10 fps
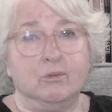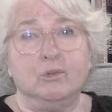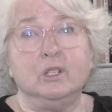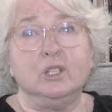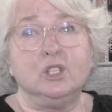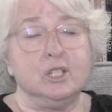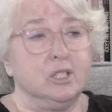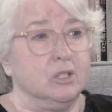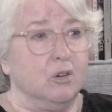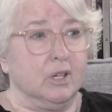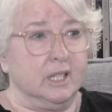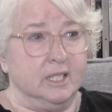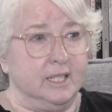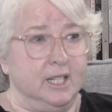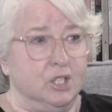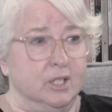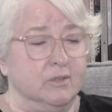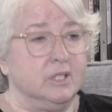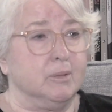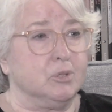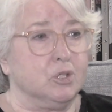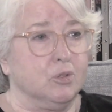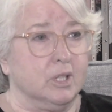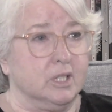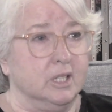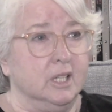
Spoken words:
religious organization of some sort